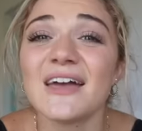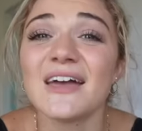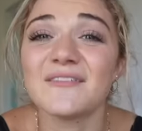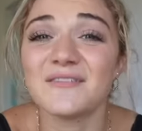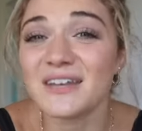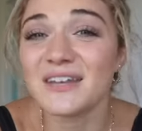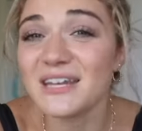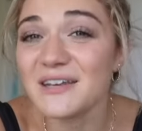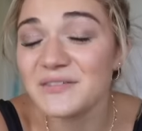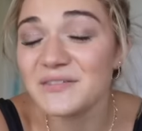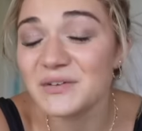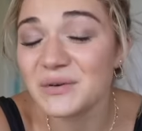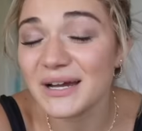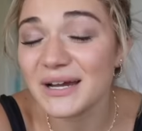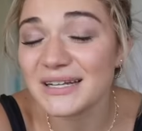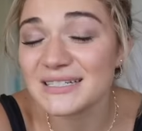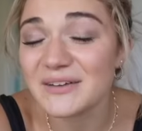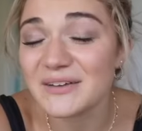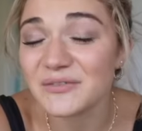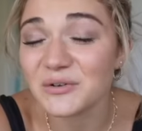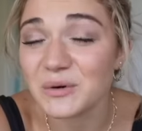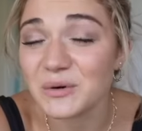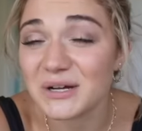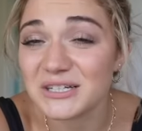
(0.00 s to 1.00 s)
If any of you guys
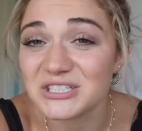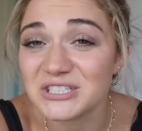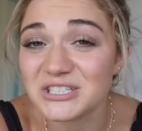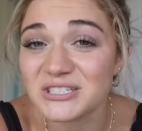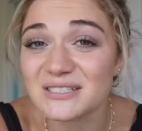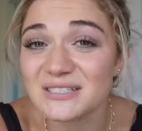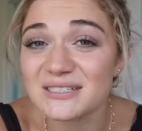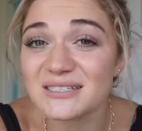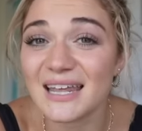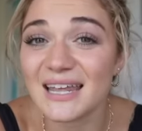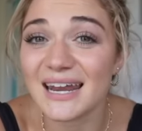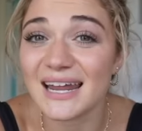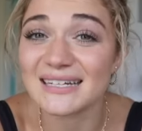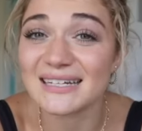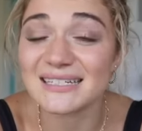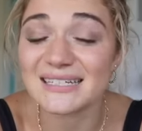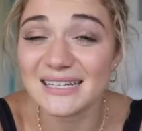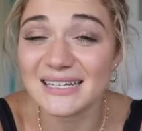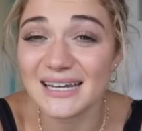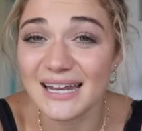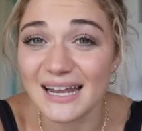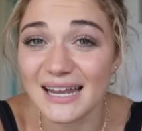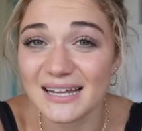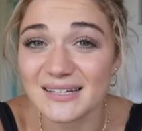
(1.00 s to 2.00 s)
have questions that I
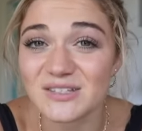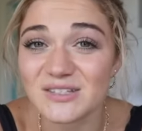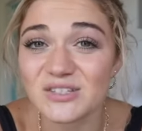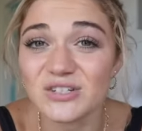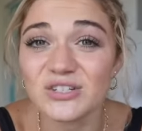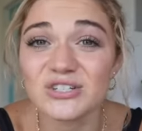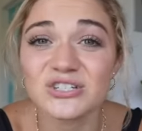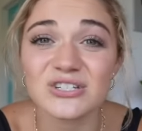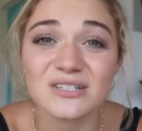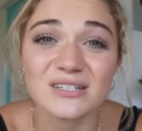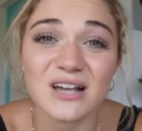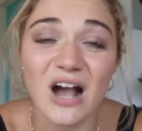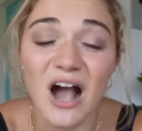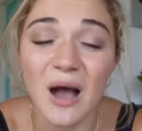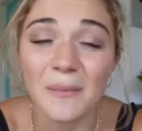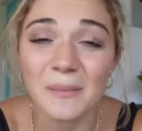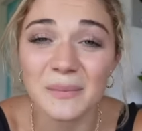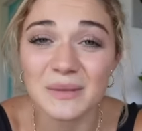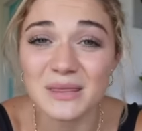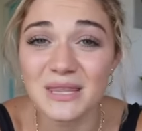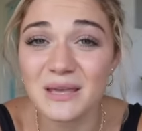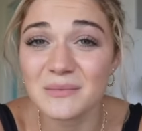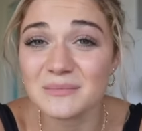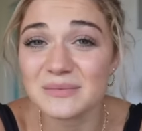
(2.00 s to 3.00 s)
didn't answer, just
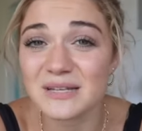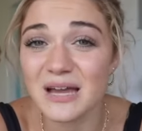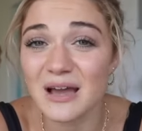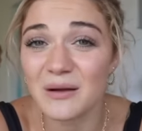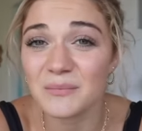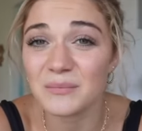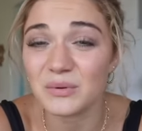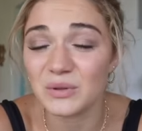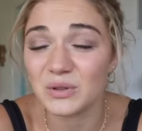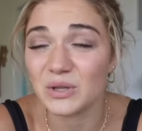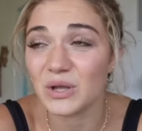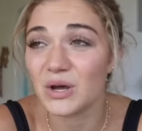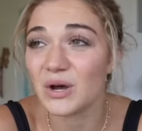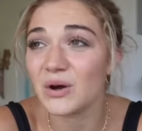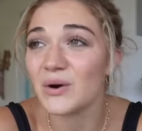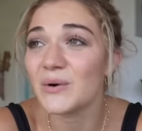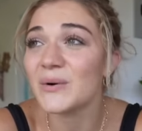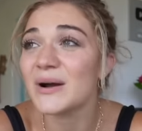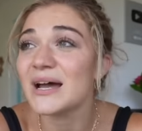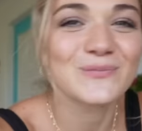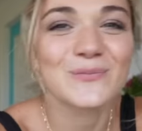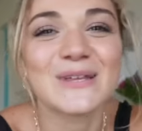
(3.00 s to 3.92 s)
comment them down below.